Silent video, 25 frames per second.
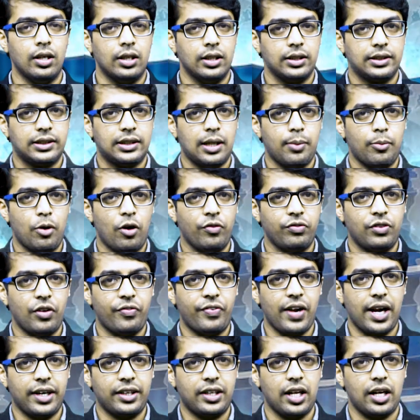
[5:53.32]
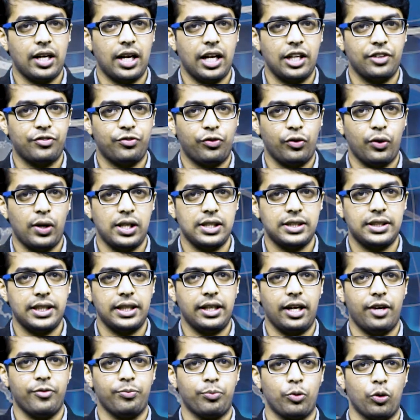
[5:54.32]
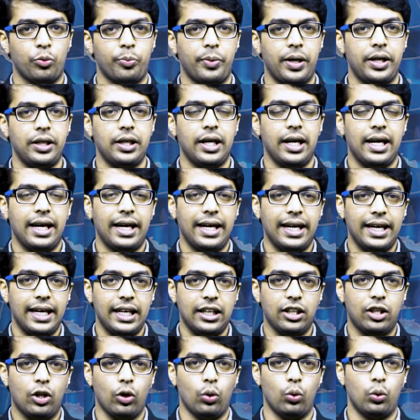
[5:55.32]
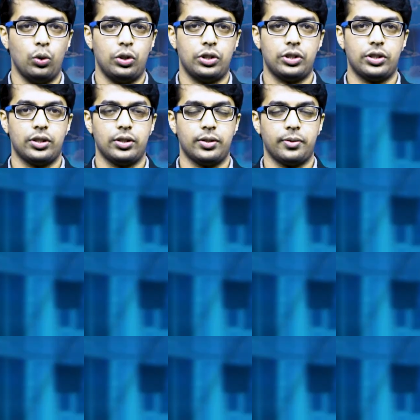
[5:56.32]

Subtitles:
Some of the factors influencing improvement includes